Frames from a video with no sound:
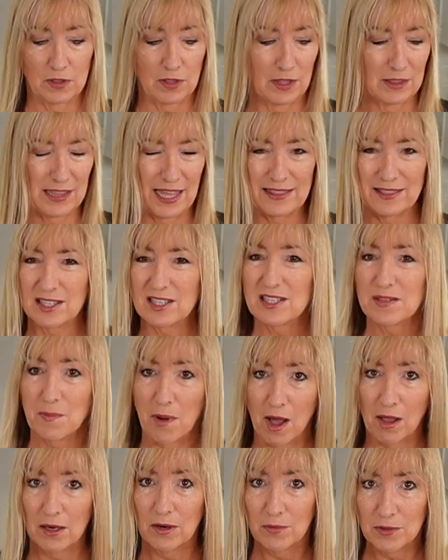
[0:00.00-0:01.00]
like the
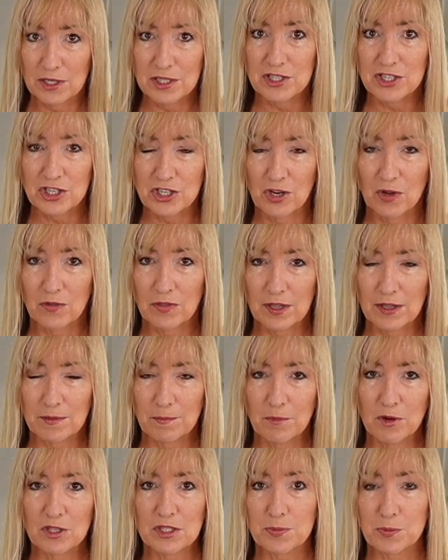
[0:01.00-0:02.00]
smaller ones, the
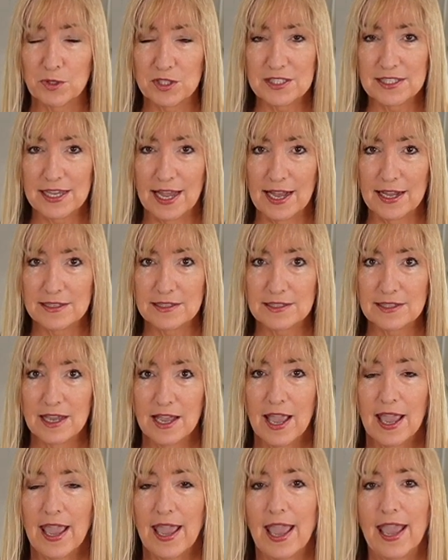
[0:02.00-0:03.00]
multiple sets,
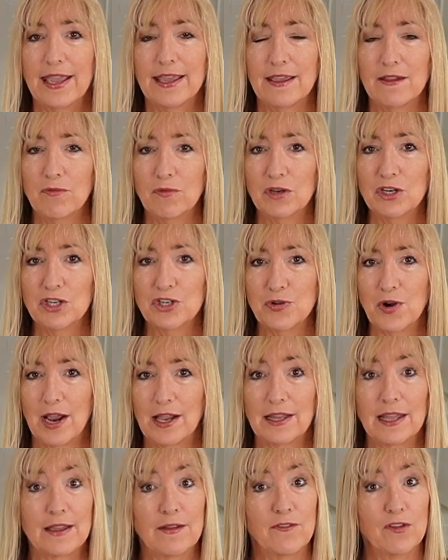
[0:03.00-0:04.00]
and give one a try.
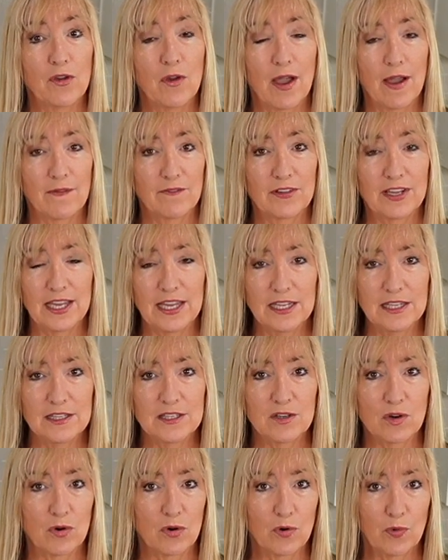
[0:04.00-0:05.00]
Like if you have kids
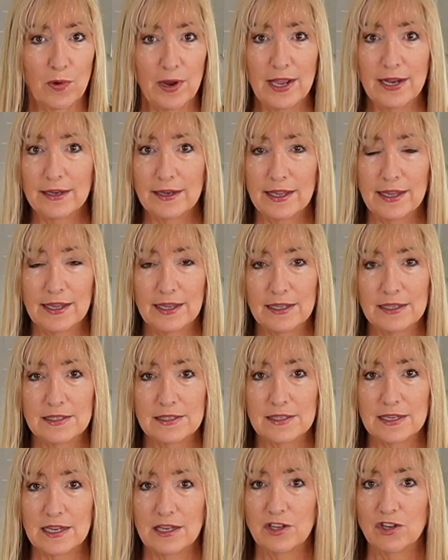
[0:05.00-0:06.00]
or grandkids
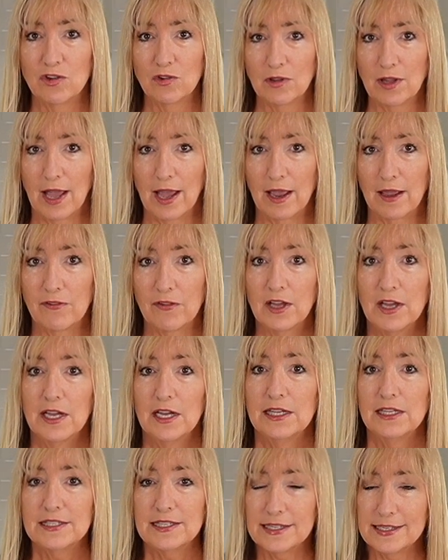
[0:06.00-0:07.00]
in your life,
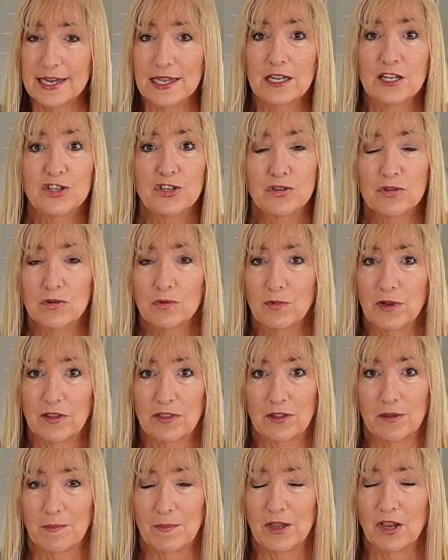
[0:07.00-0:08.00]
sit down and do it with
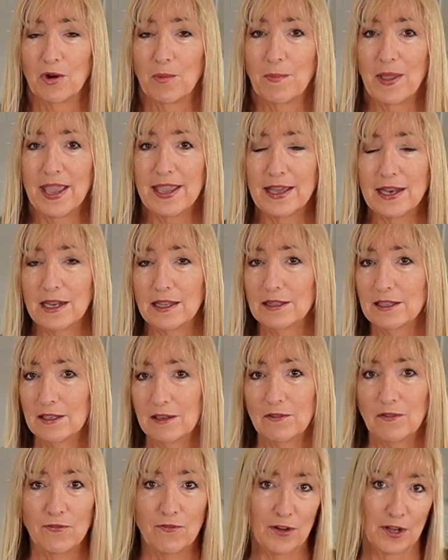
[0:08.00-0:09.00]
them. Make it a
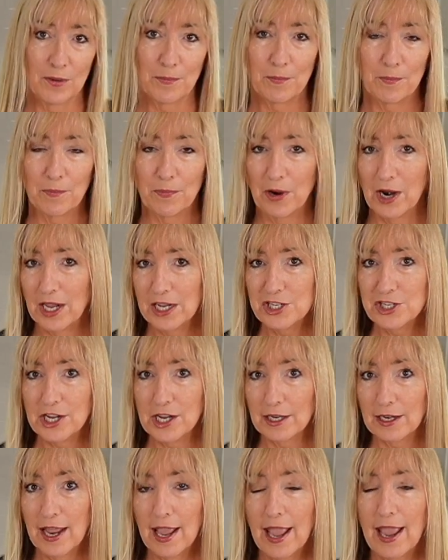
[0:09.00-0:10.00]
little fun
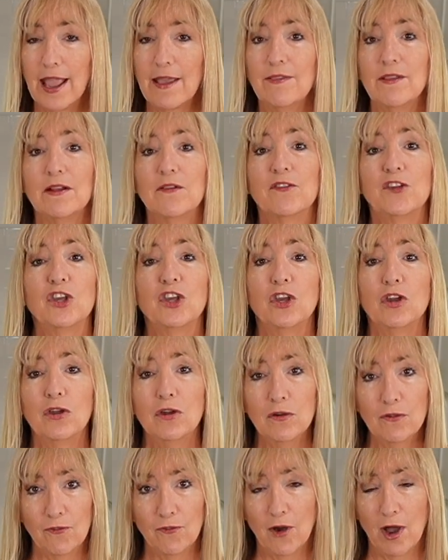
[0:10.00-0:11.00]
project, and then if
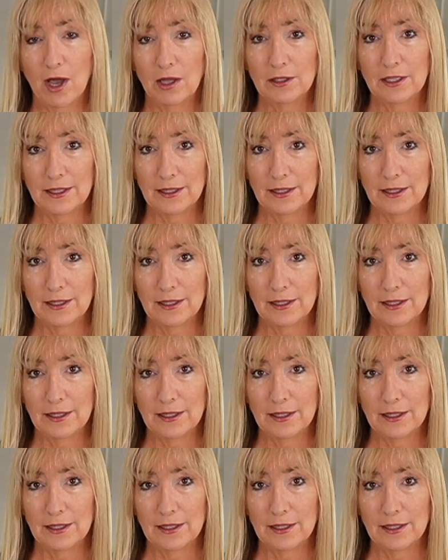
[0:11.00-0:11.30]
you fall in